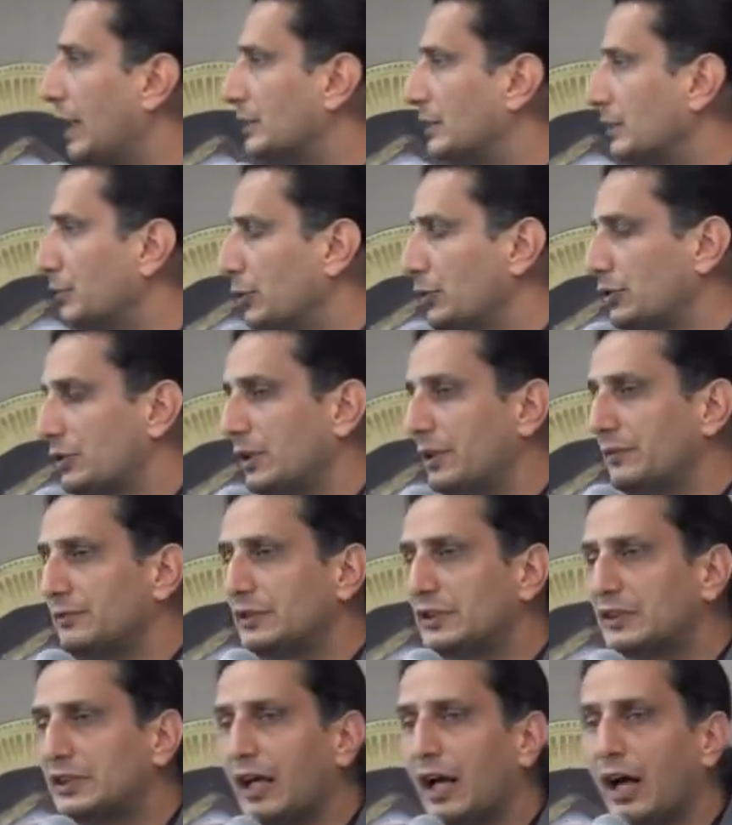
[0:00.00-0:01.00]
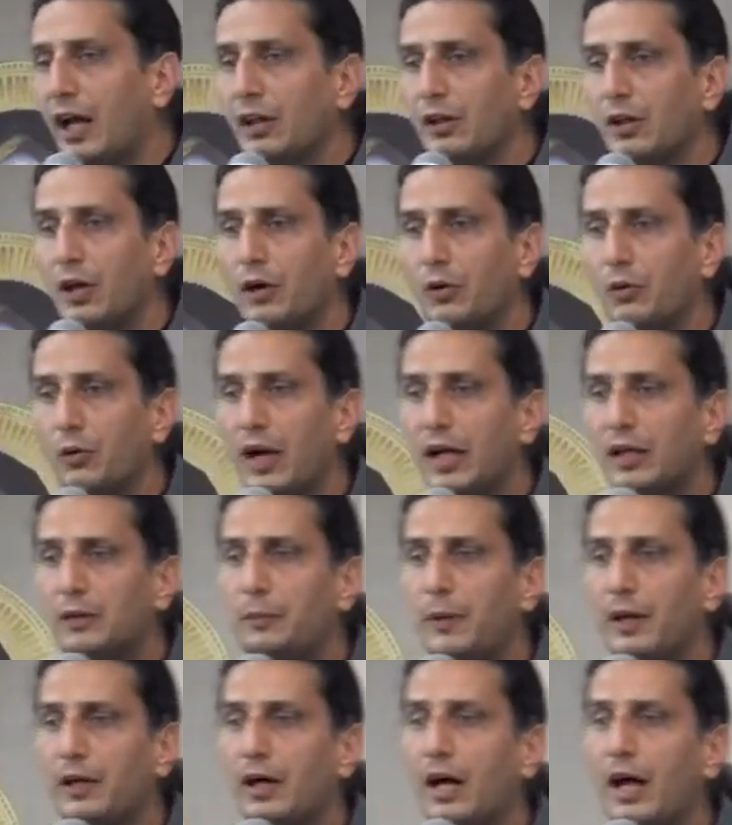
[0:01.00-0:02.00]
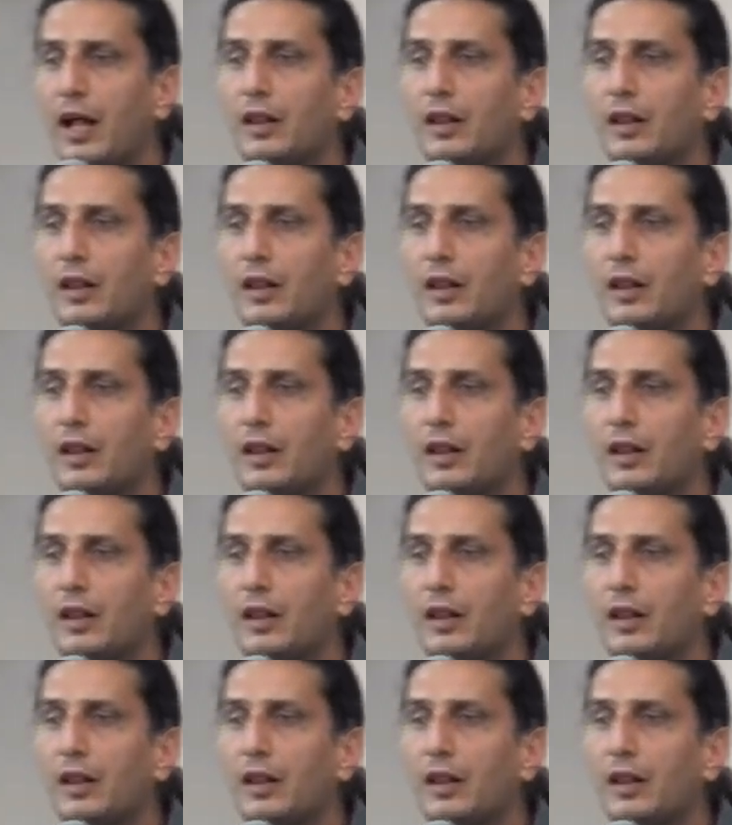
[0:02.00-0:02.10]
as a Muslim we say Allahu Akbar,